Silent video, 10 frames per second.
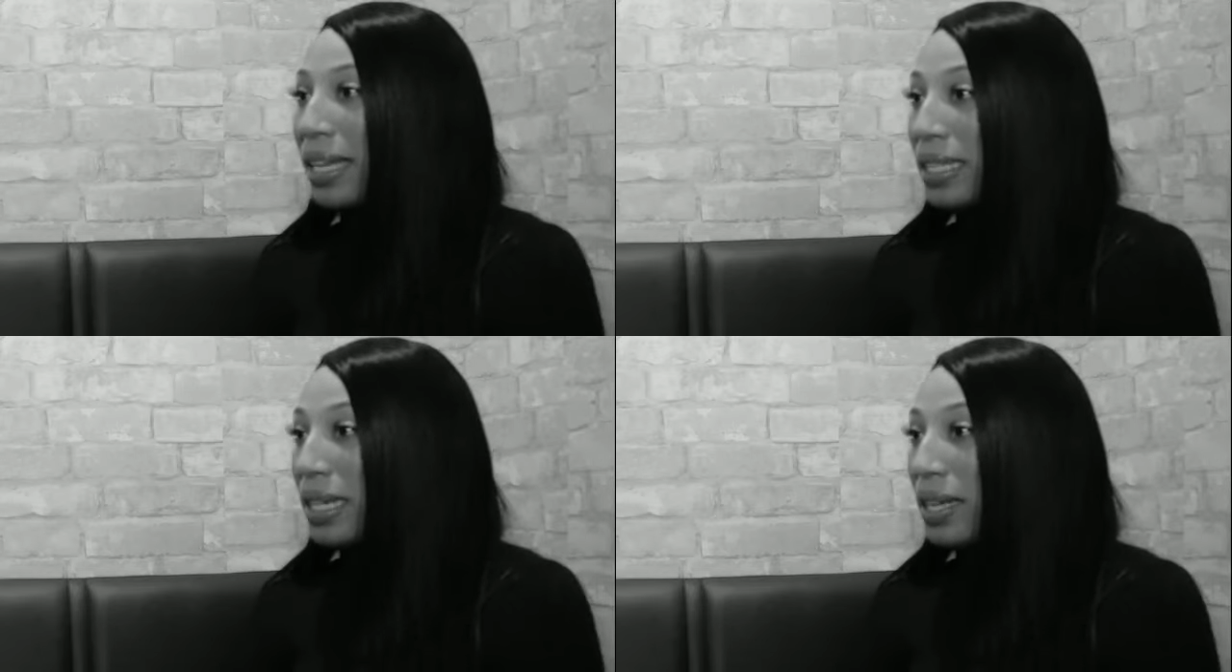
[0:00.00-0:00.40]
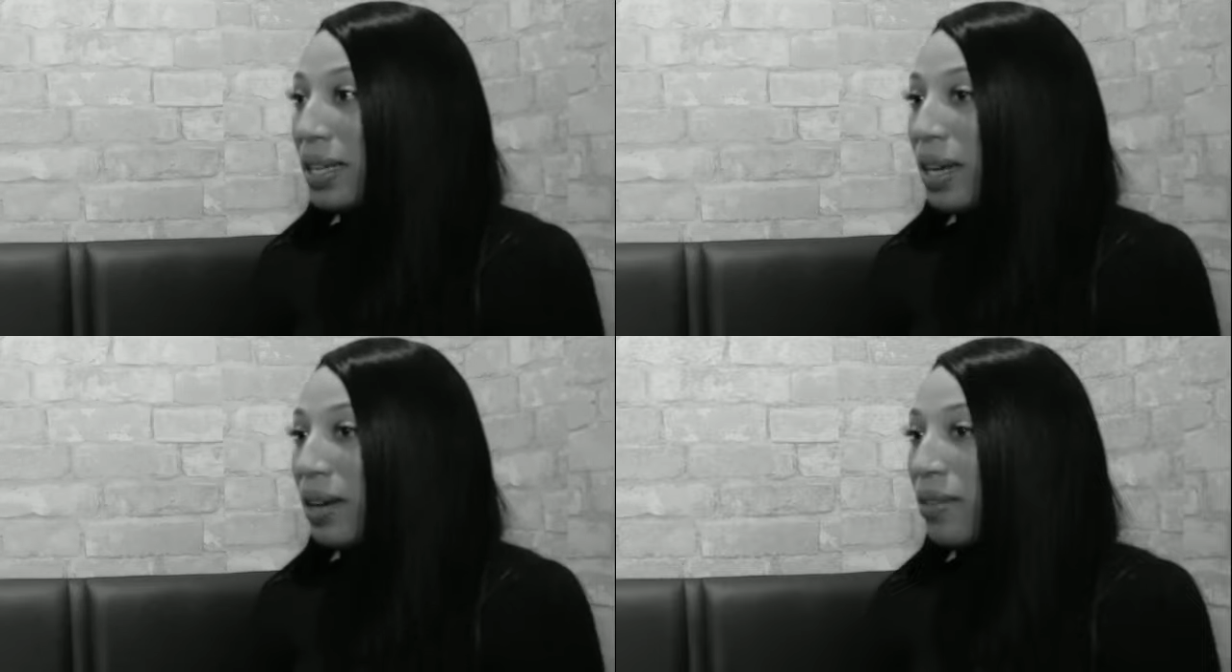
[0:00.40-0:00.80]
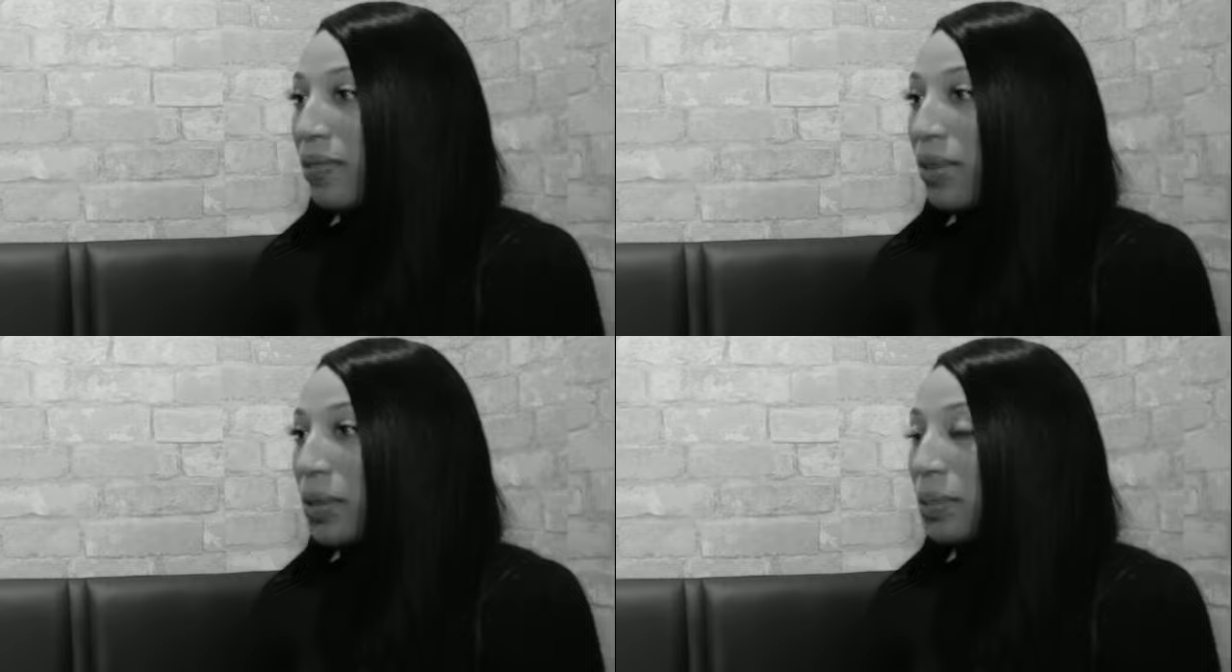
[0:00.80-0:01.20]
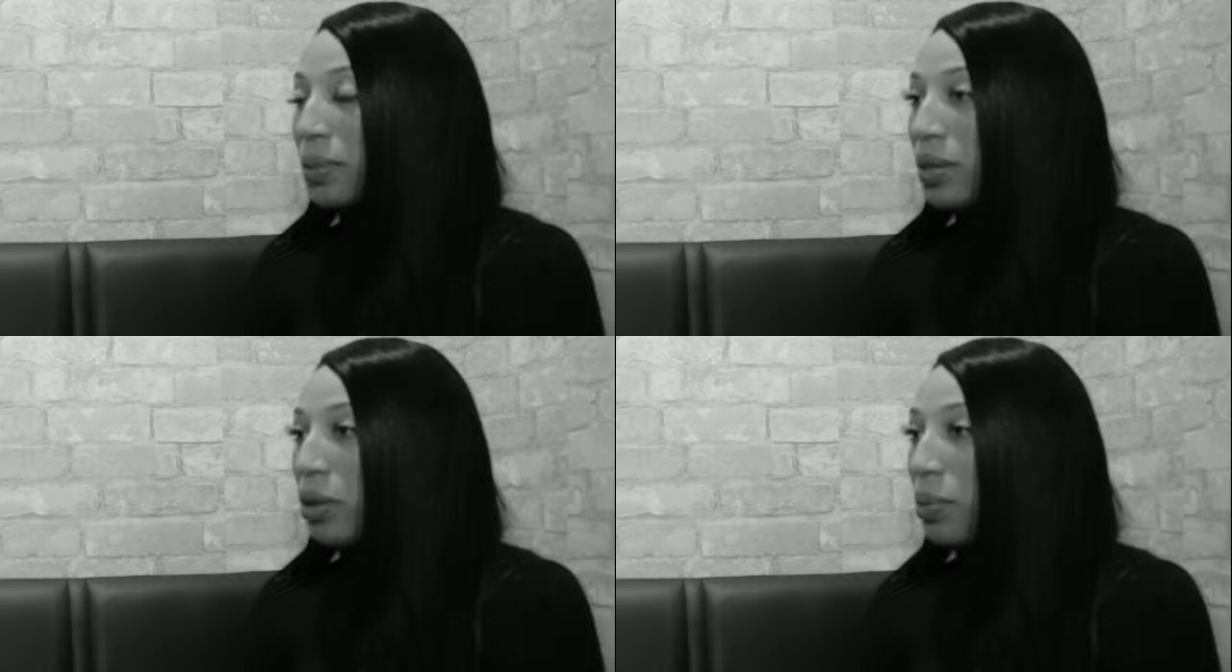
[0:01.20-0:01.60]
18, I
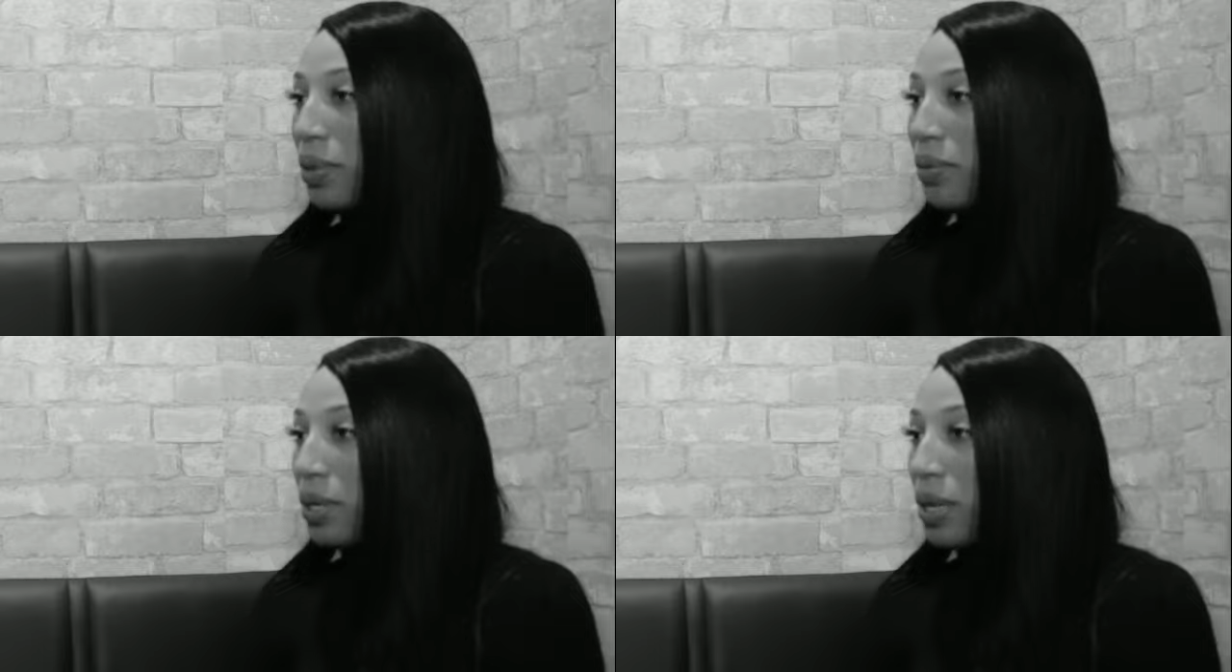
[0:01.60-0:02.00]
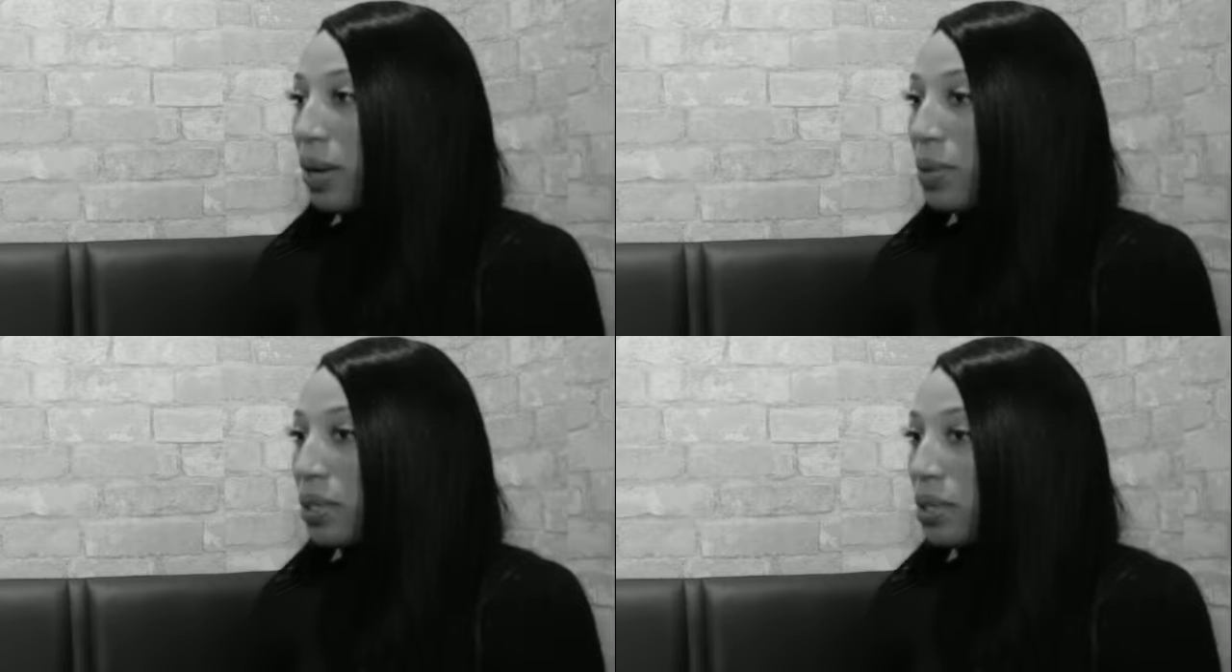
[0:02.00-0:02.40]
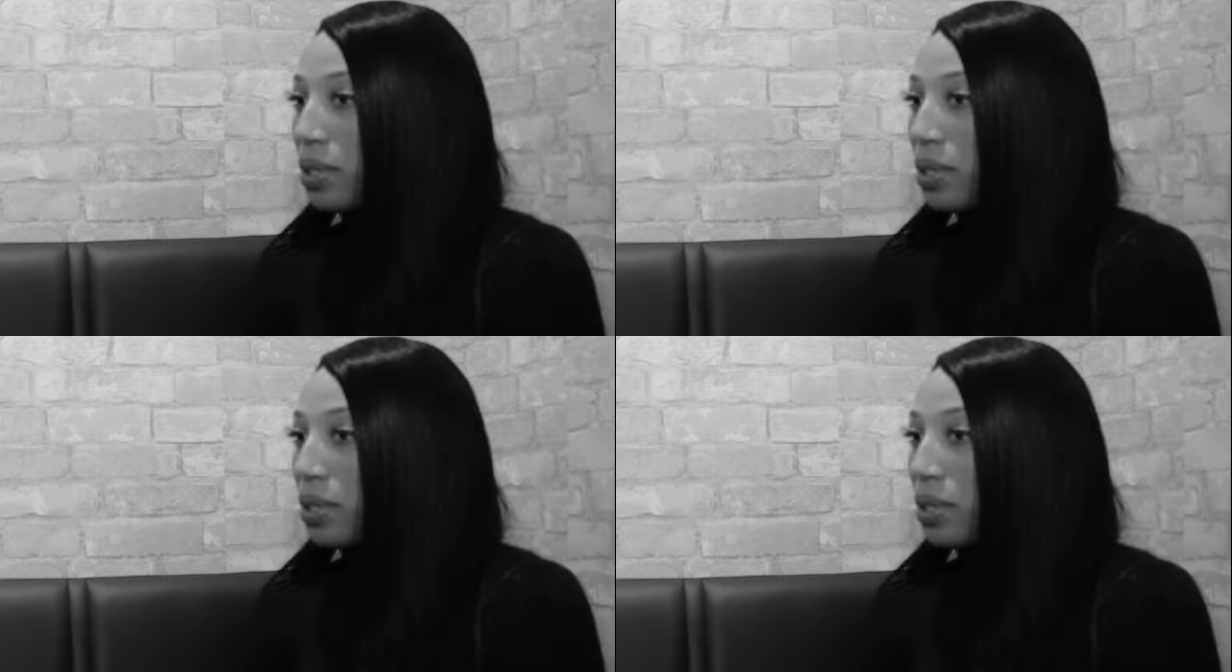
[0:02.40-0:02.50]
filmed the Oprah Winfrey Network